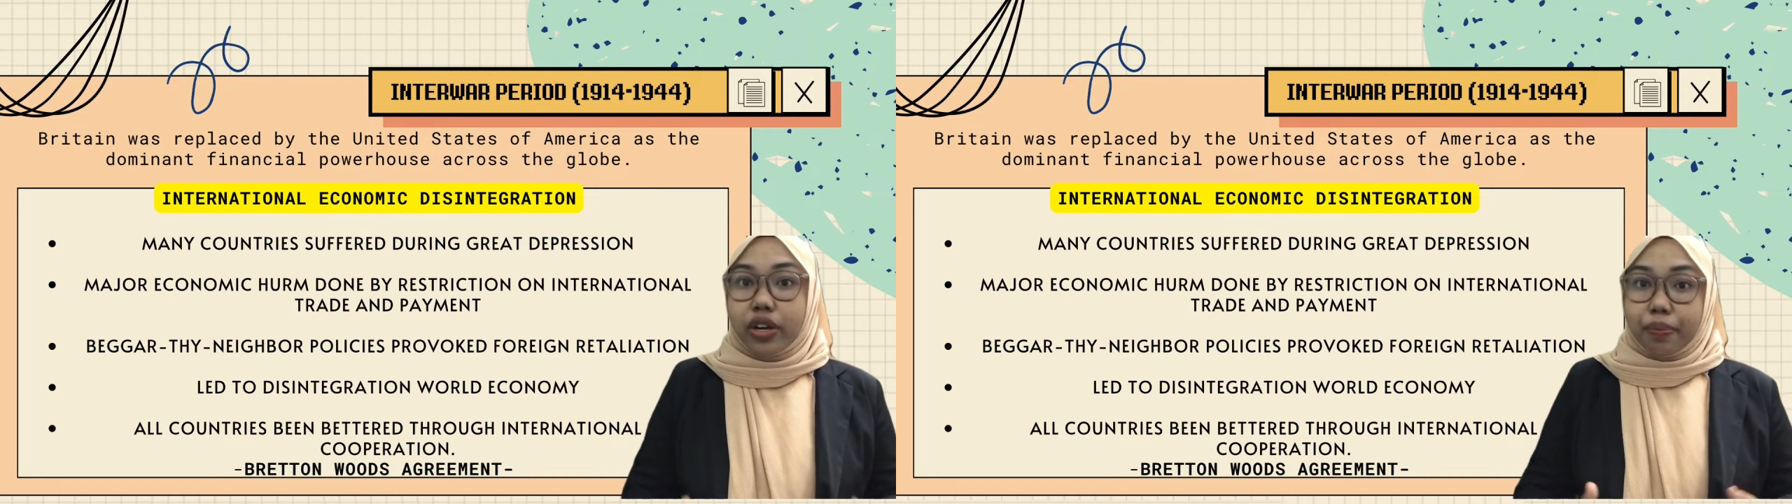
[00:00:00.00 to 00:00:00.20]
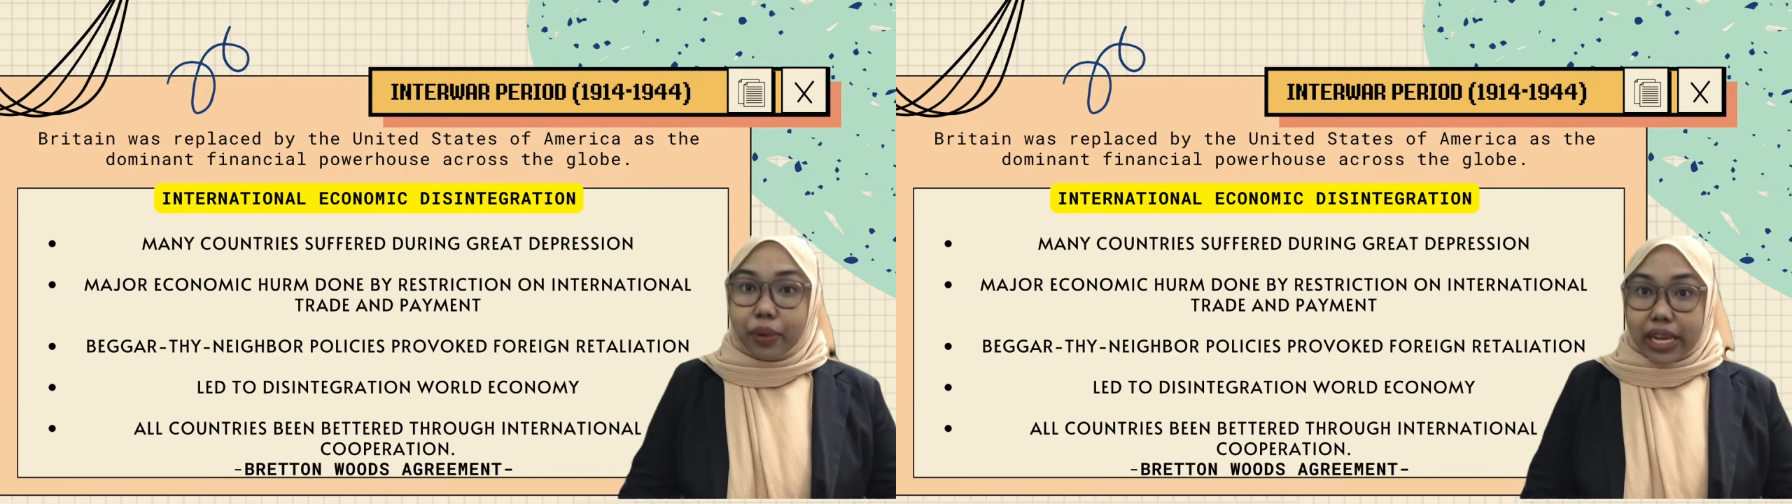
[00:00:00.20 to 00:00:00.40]

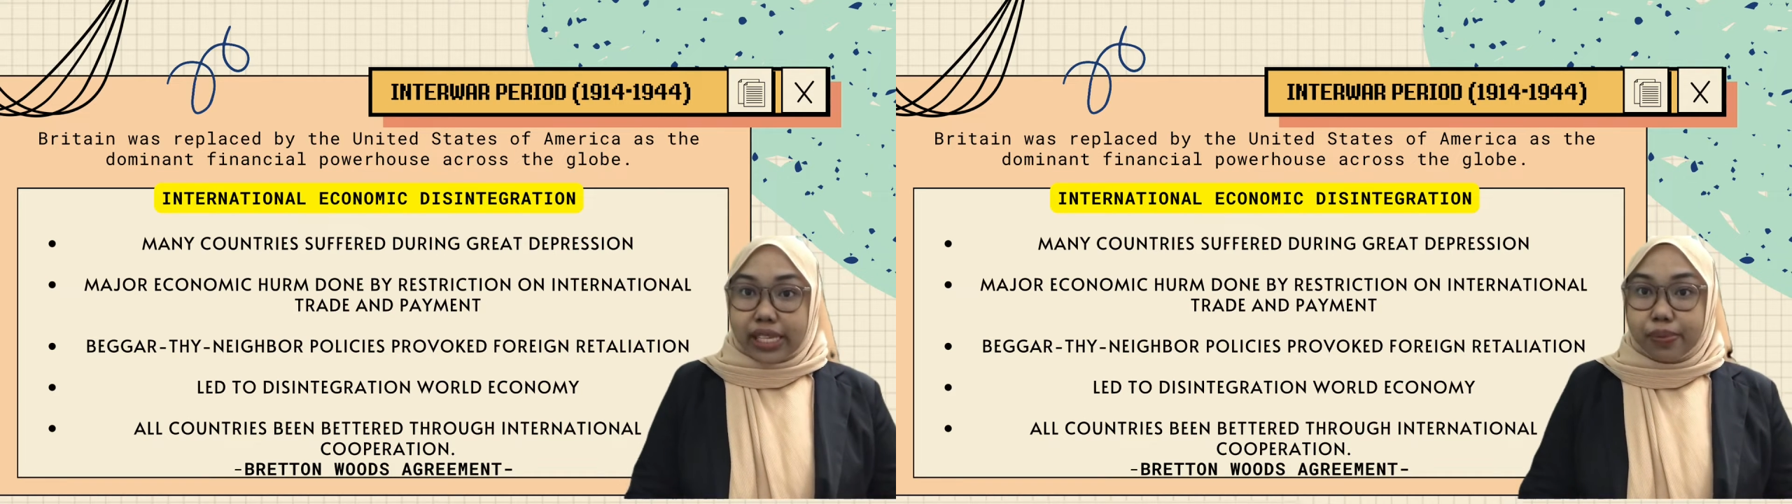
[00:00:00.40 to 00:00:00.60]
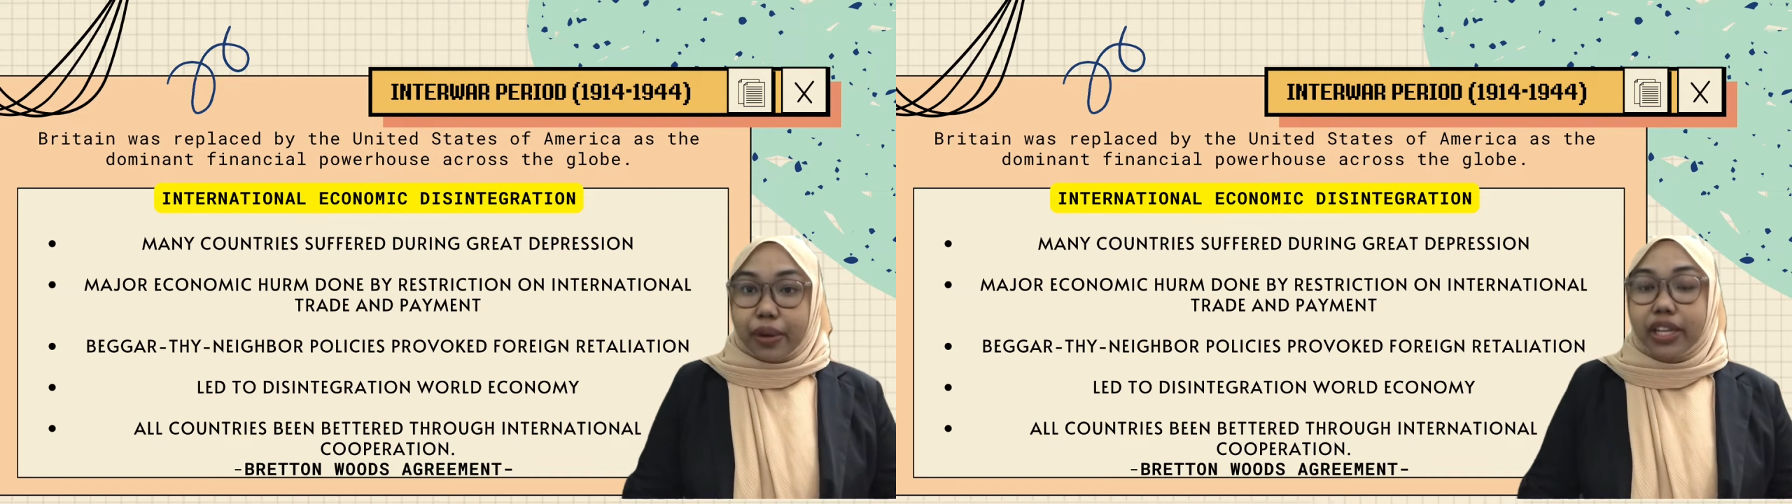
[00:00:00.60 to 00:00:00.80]

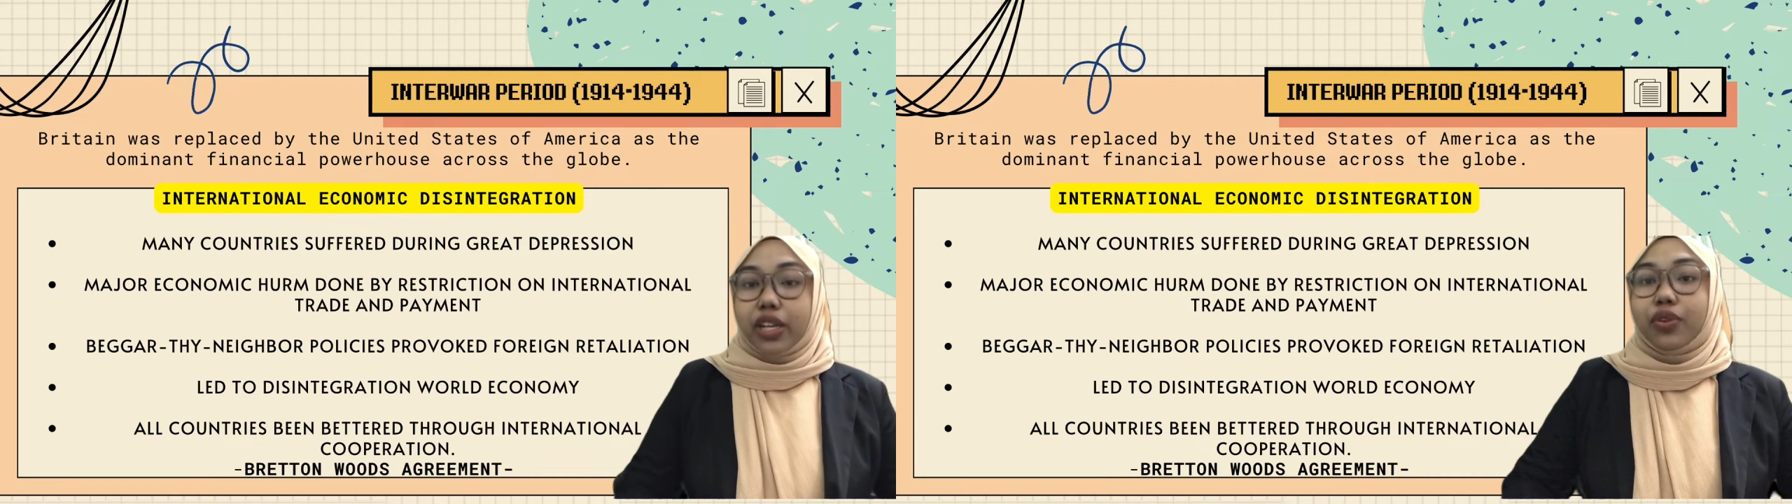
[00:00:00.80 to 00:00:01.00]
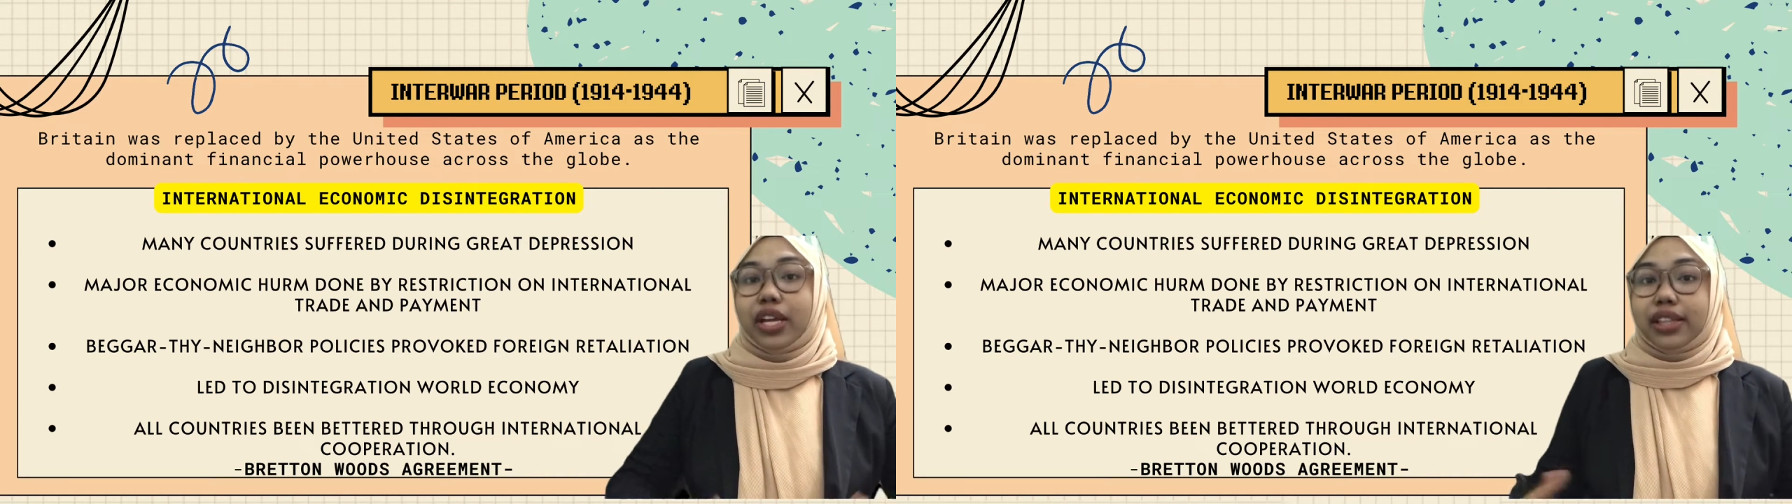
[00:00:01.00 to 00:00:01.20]
replaced by the
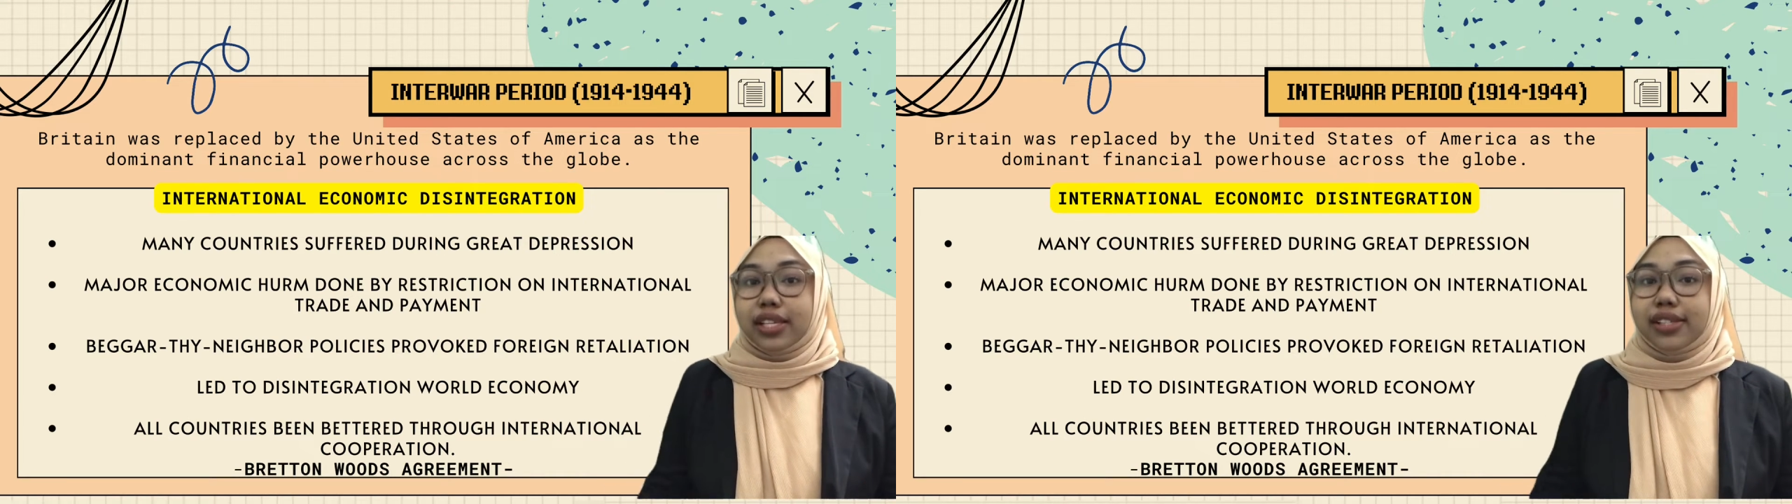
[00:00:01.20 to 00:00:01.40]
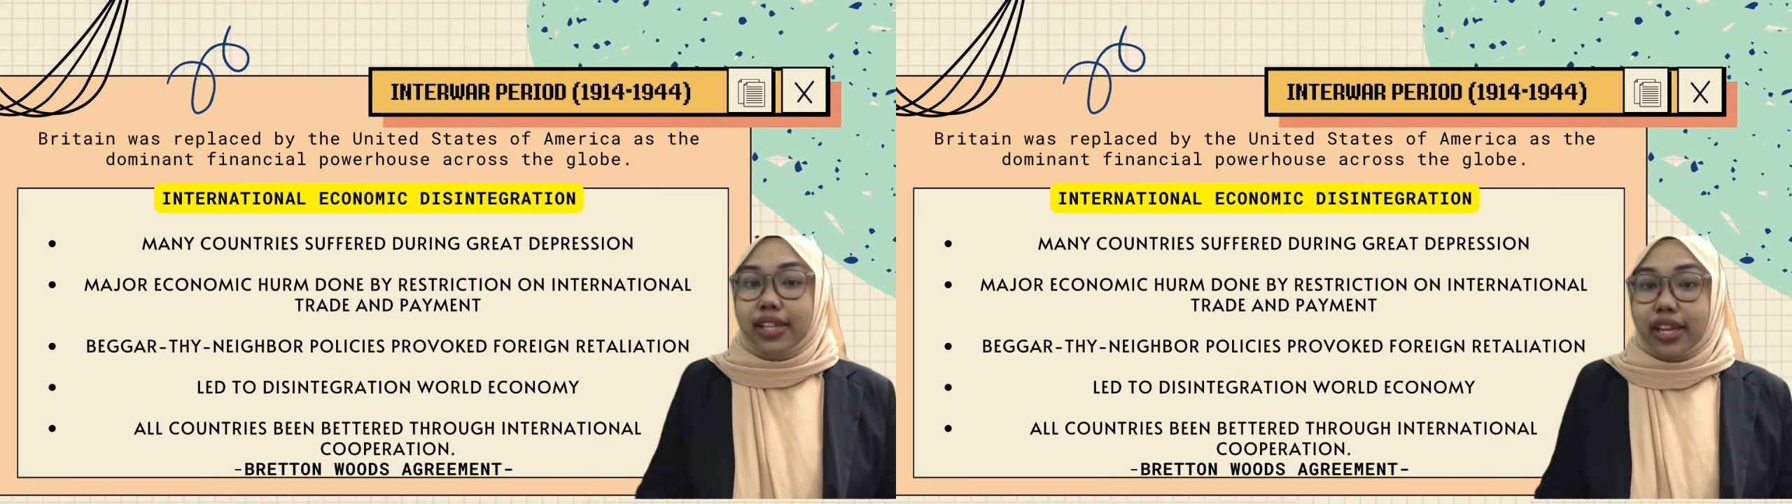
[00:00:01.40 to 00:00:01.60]

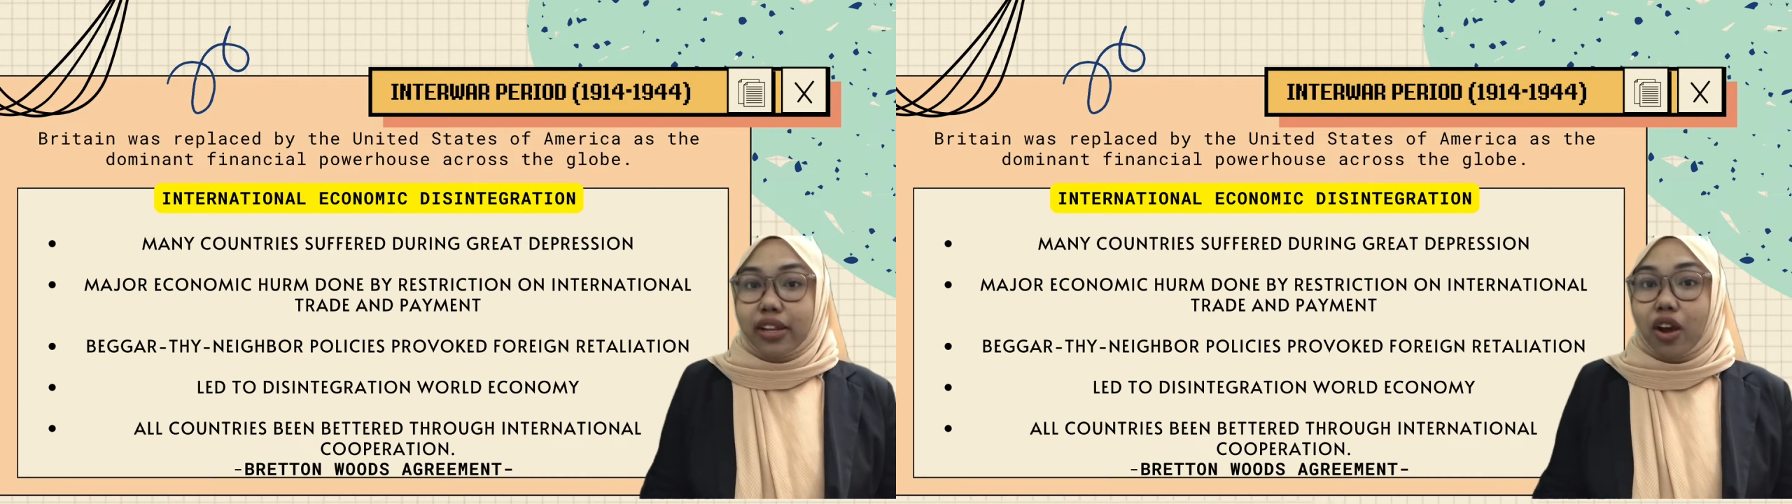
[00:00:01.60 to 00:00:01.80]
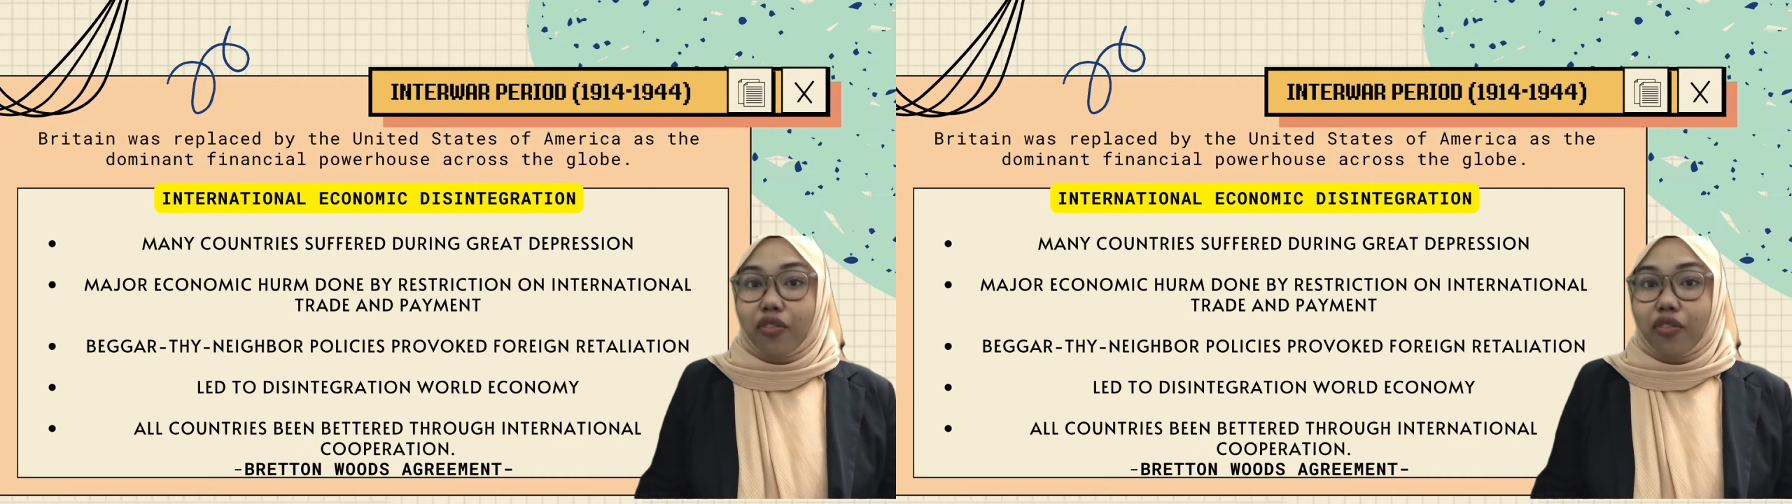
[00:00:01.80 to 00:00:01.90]
United States